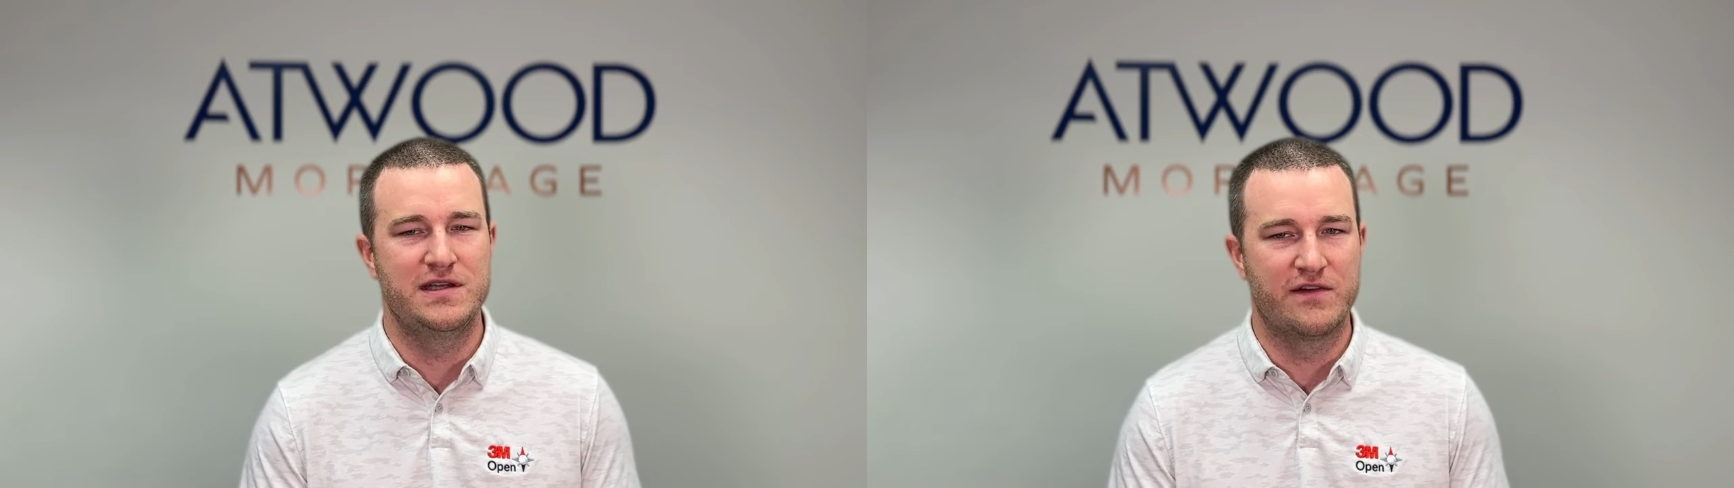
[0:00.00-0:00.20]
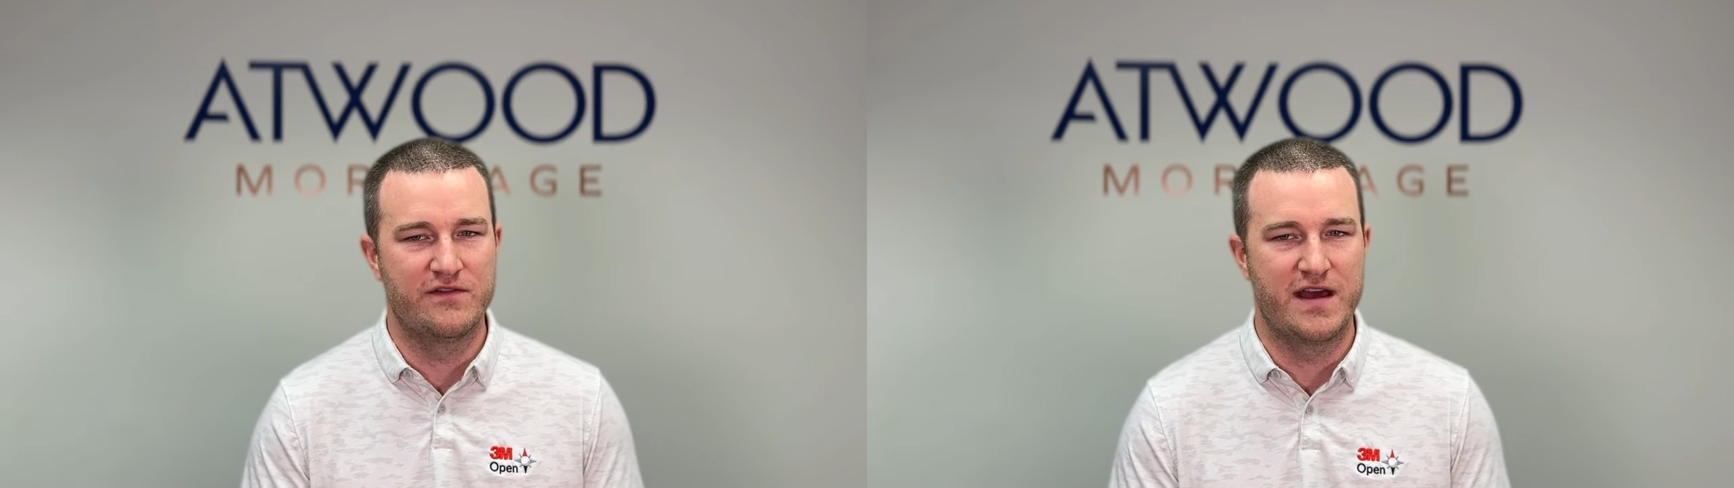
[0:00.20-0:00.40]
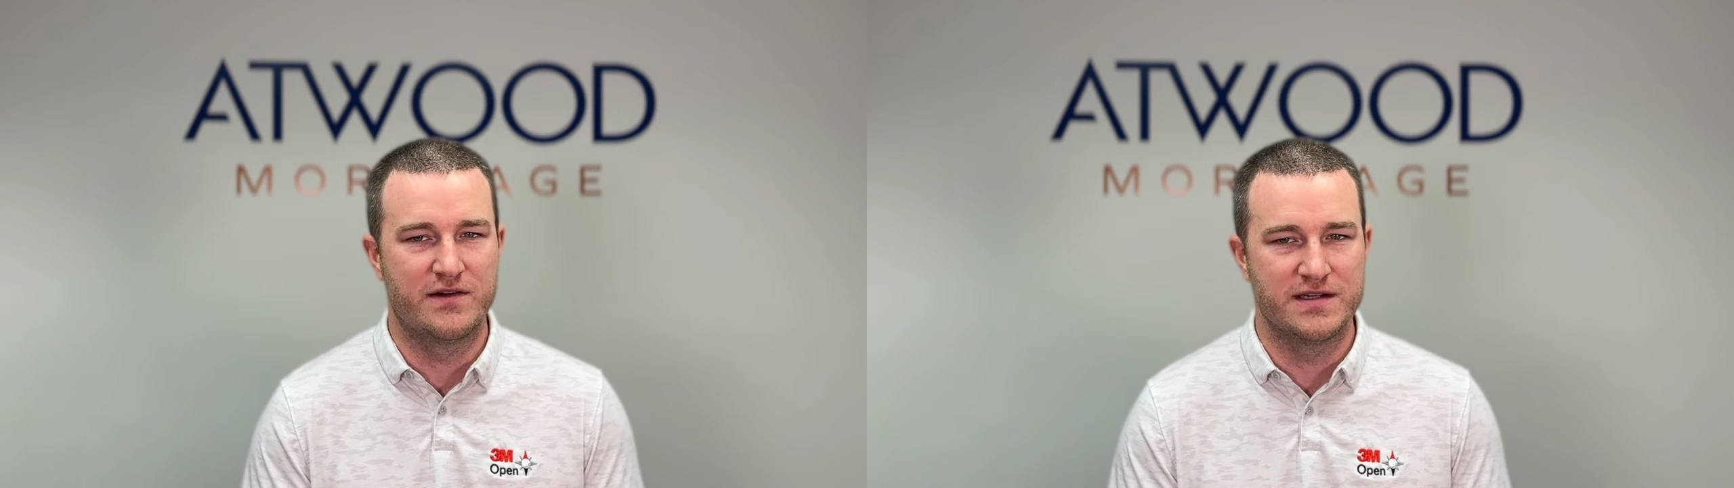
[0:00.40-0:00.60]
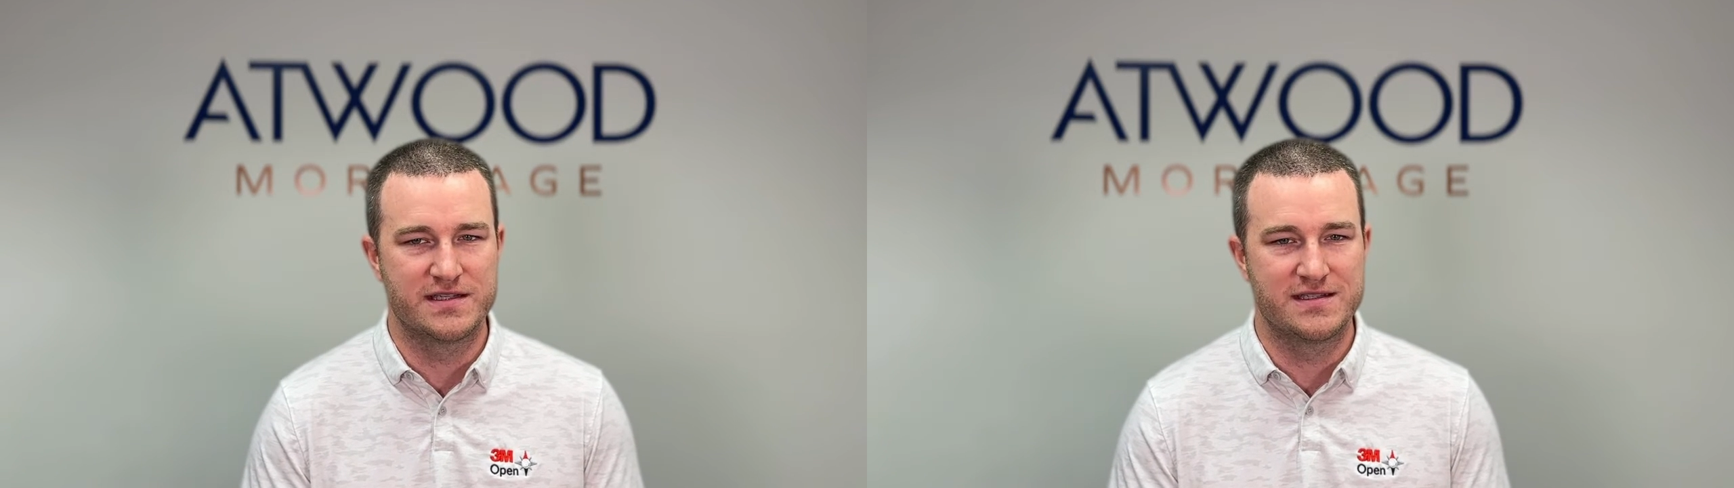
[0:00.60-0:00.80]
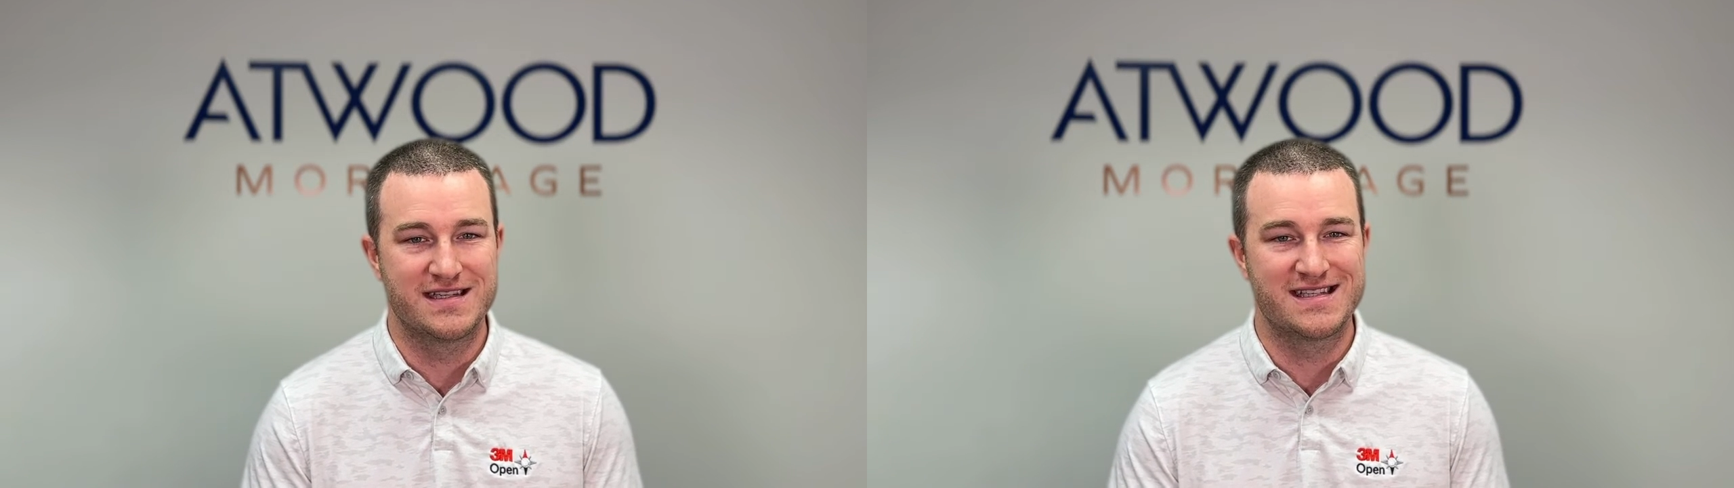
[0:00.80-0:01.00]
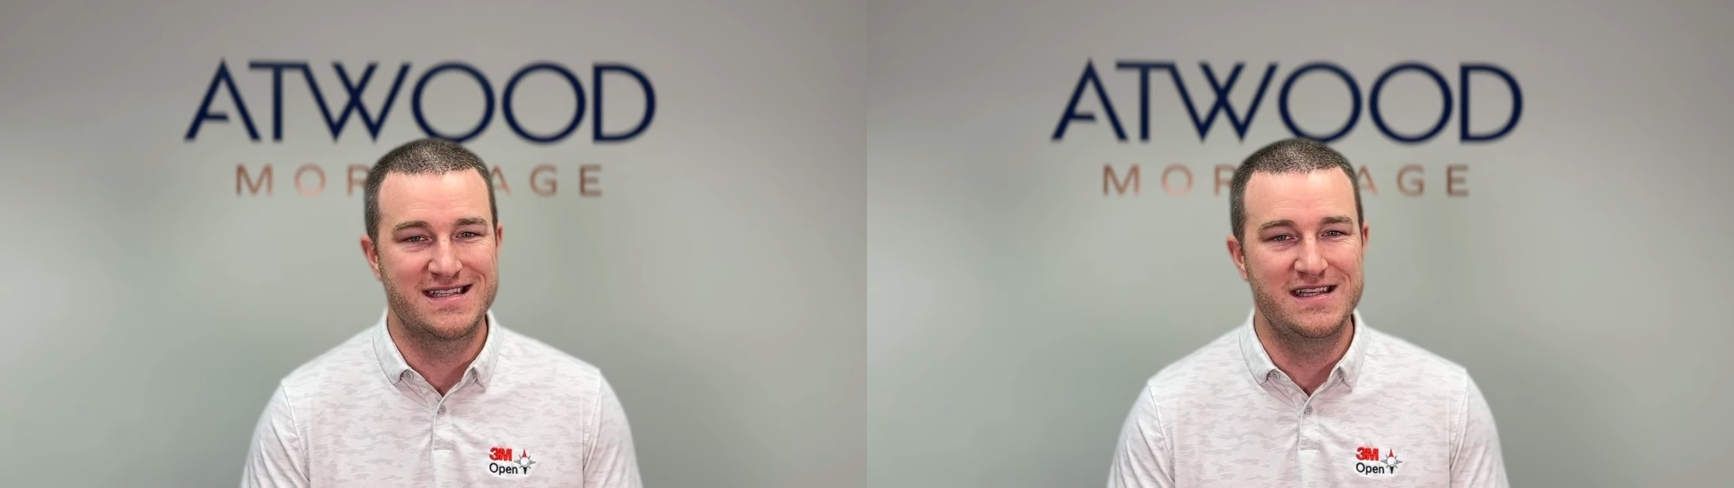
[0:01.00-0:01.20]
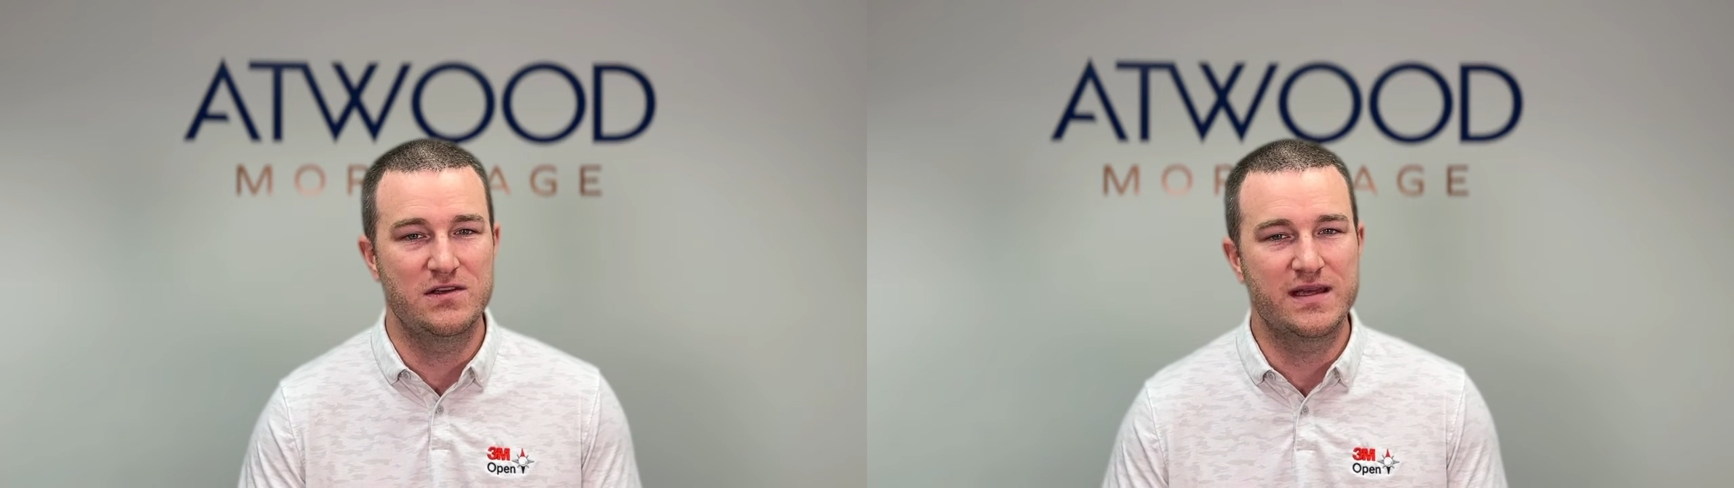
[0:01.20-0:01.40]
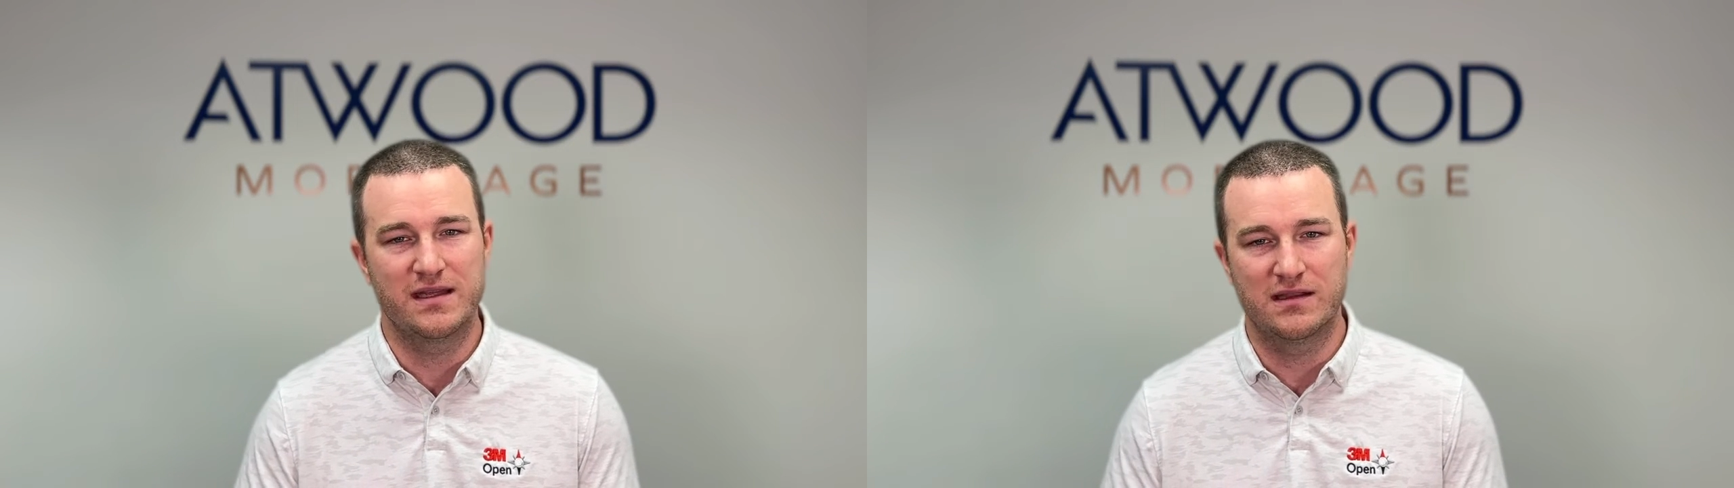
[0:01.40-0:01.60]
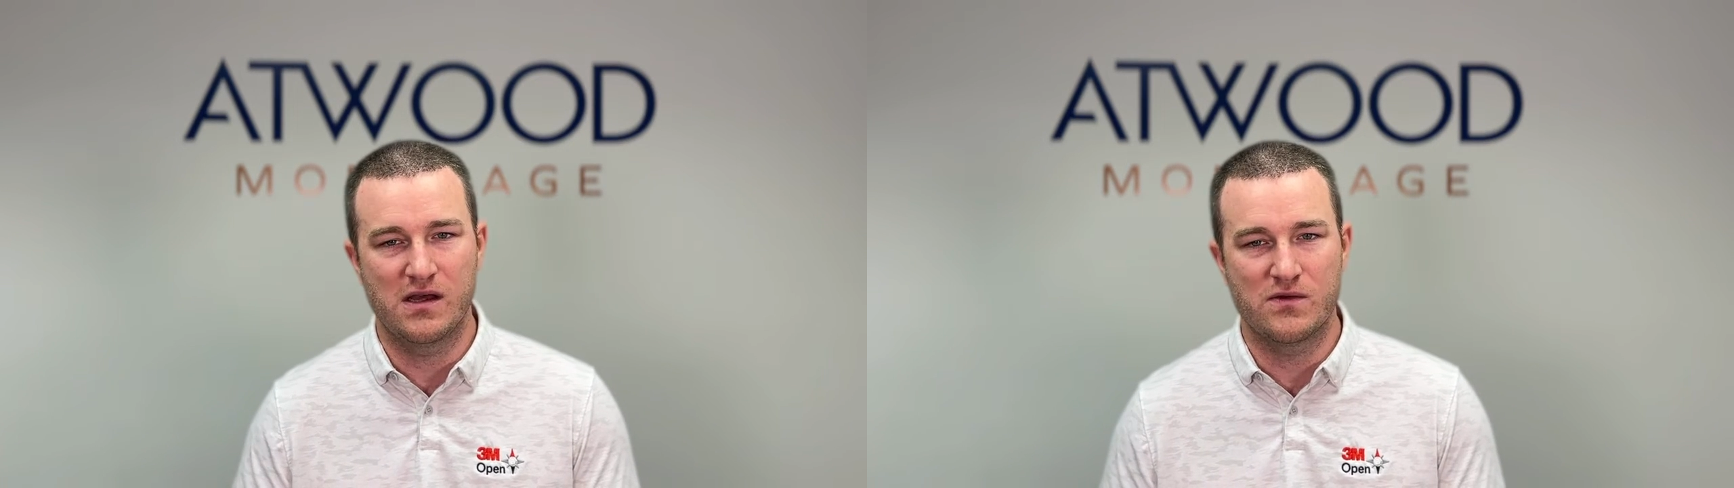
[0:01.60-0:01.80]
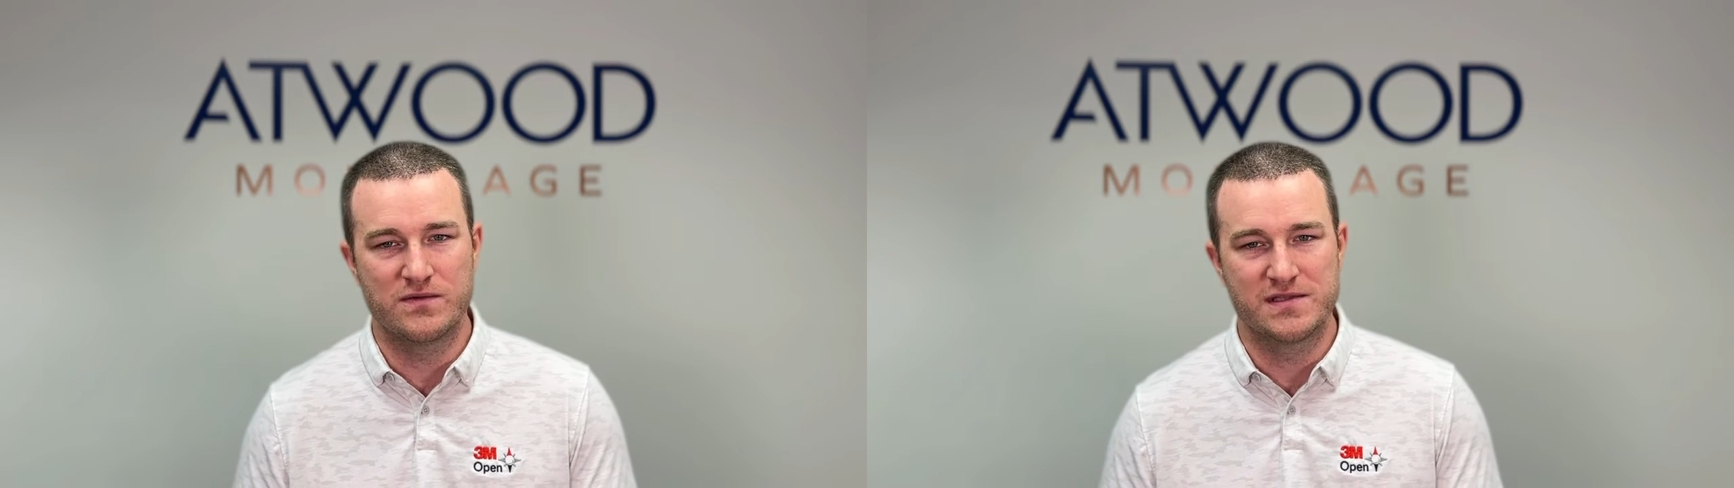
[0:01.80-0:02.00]
for veterans to still get
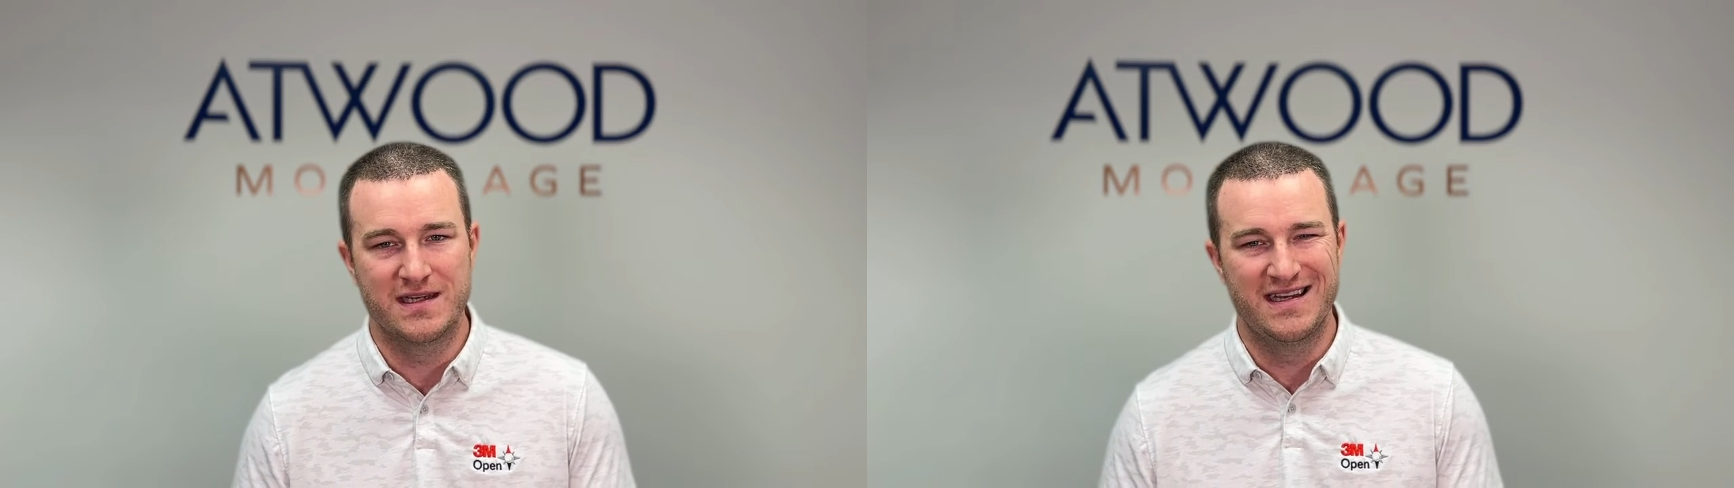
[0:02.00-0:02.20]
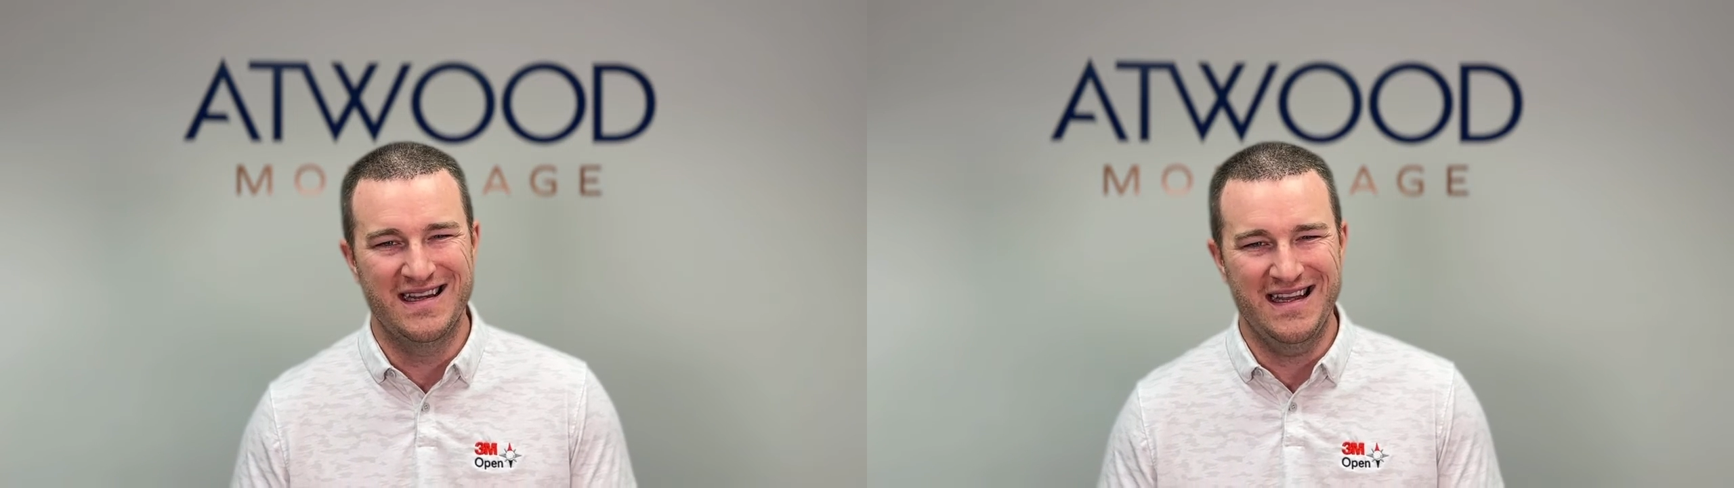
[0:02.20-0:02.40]
loans